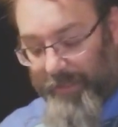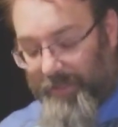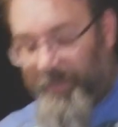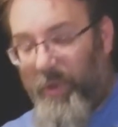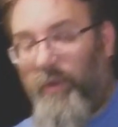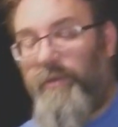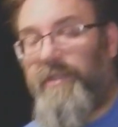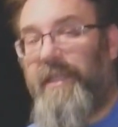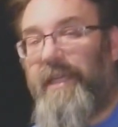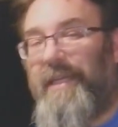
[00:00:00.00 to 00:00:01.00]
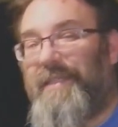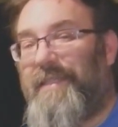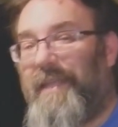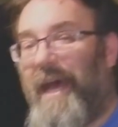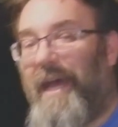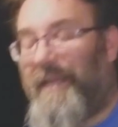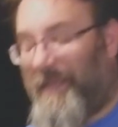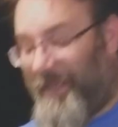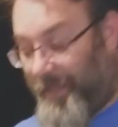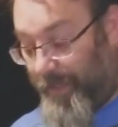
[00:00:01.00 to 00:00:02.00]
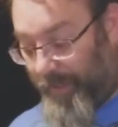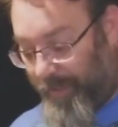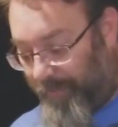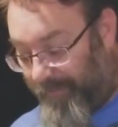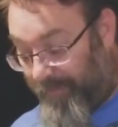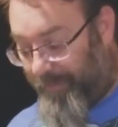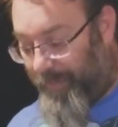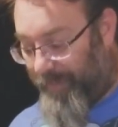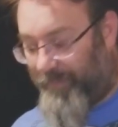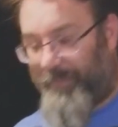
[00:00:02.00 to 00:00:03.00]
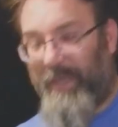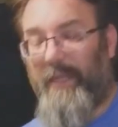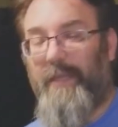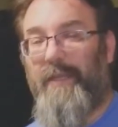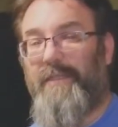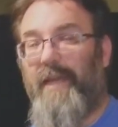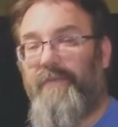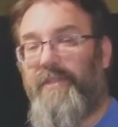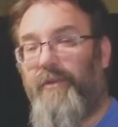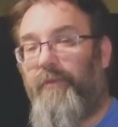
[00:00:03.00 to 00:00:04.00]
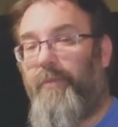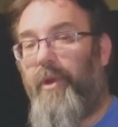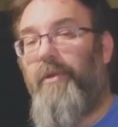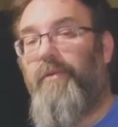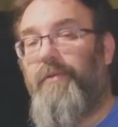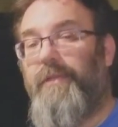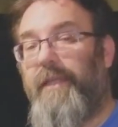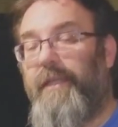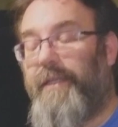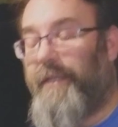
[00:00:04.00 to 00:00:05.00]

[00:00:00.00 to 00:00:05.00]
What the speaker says: supposedly is not conductive, but being that it does have silver particles in it,